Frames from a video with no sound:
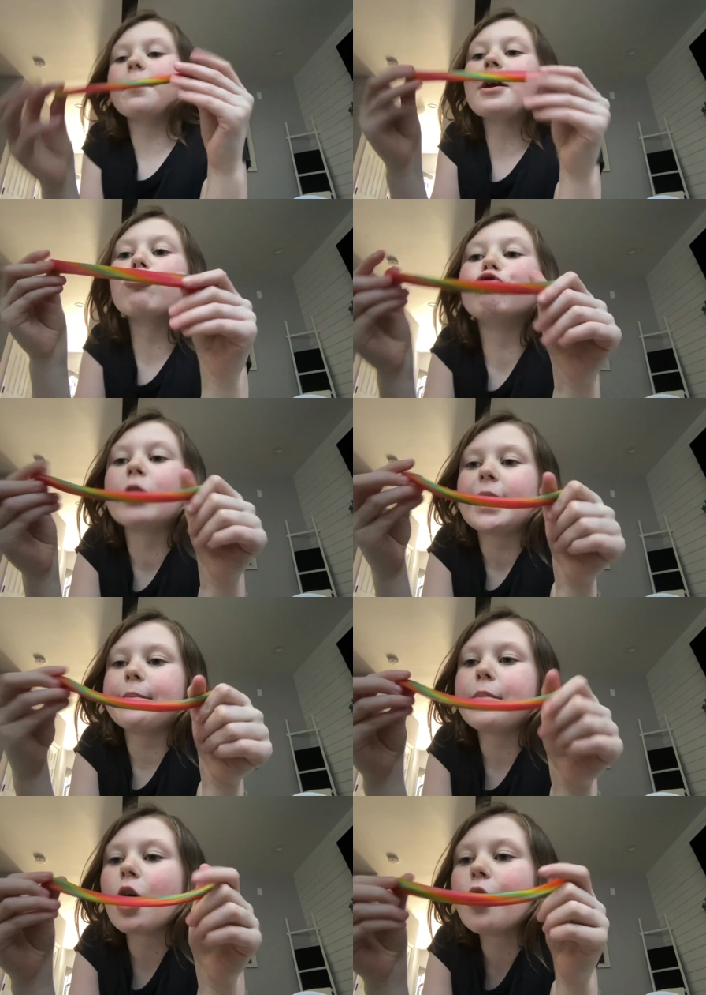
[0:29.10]
to be
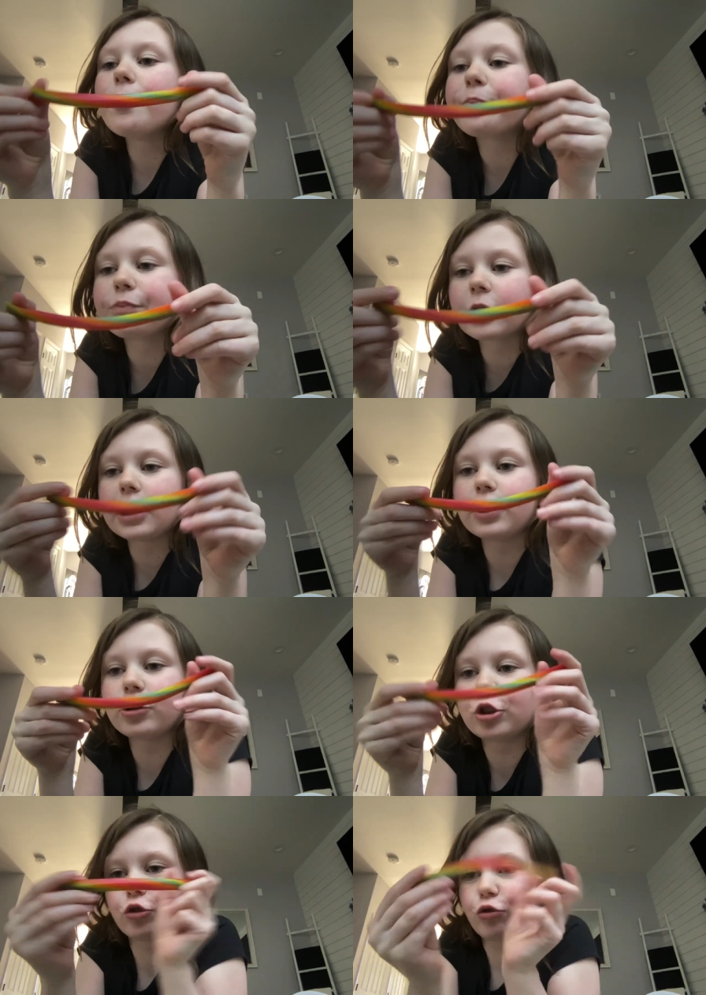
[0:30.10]
rainbow so it's
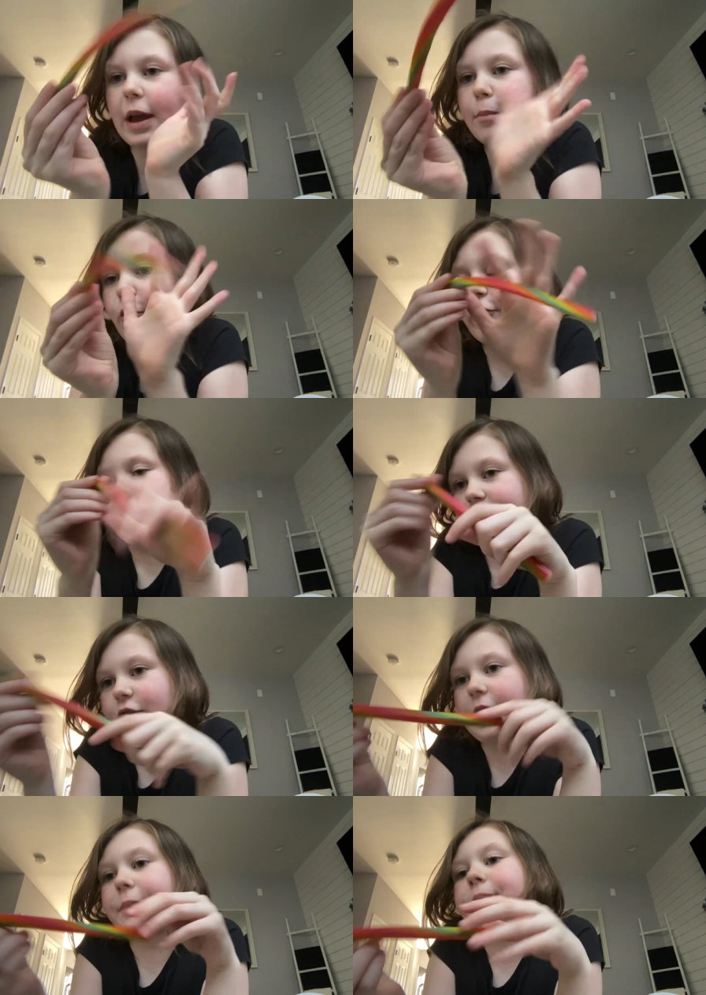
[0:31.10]
just rainbow
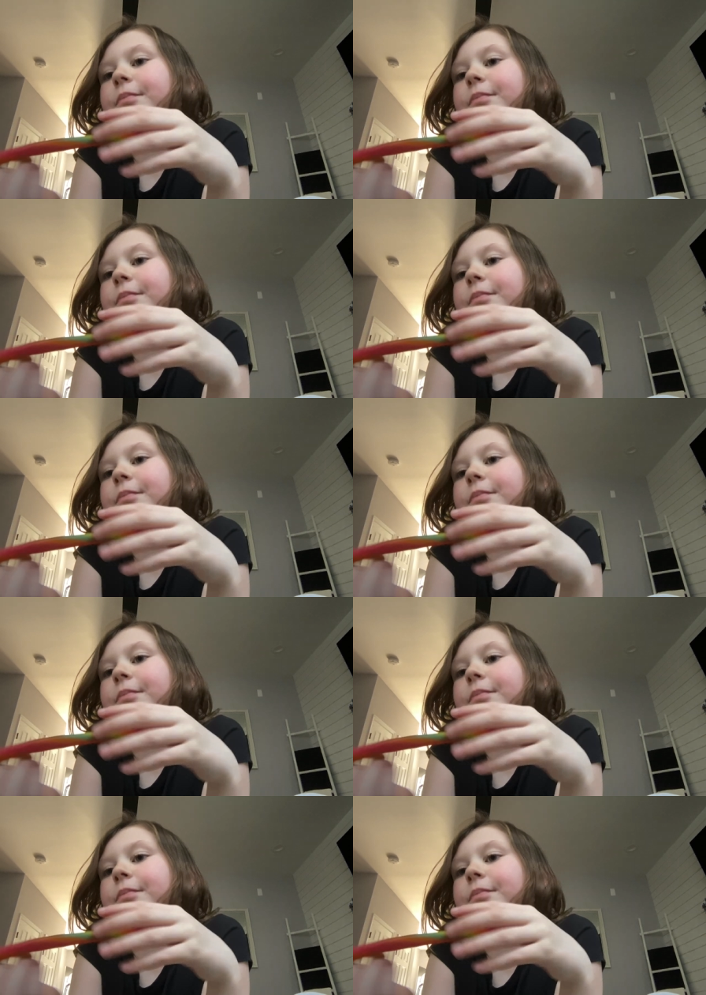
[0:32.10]
flavoring,